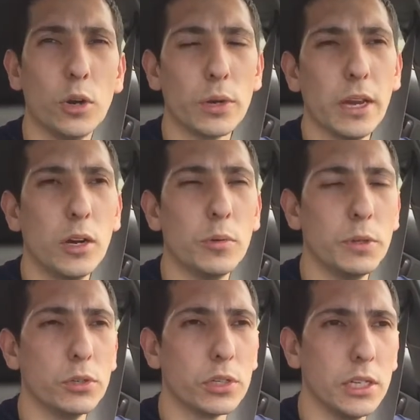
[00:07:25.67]
don't get home
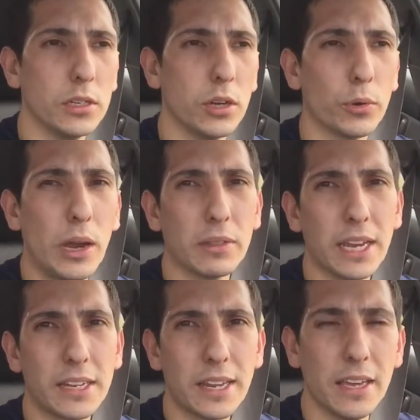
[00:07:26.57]
usually until around
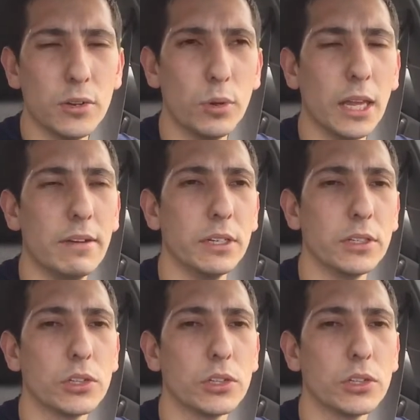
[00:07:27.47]
like 10 to 11,